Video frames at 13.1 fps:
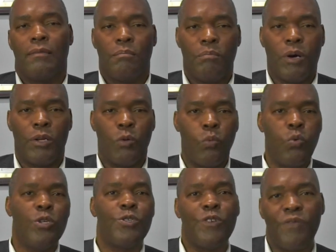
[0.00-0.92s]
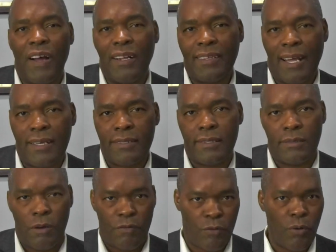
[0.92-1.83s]
But would you file taxes?
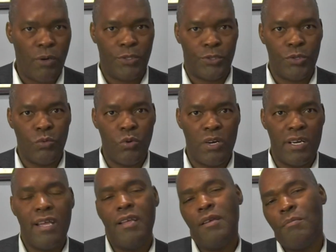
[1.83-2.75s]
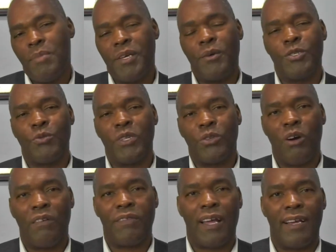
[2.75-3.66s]
Of course you would, because with
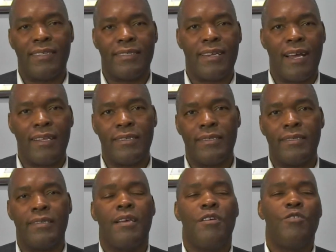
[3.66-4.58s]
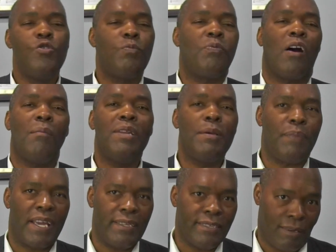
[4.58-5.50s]
$12,000, you probably
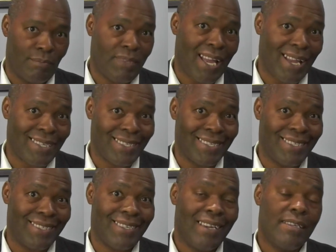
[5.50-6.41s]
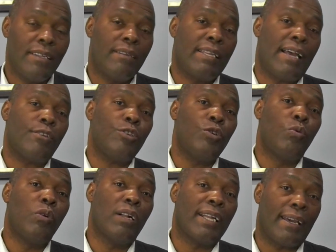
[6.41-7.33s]
paid some taxes that you
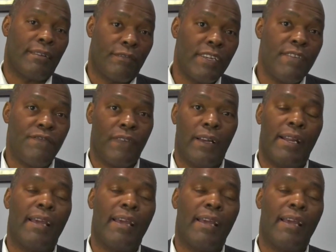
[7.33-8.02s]
will get a refund.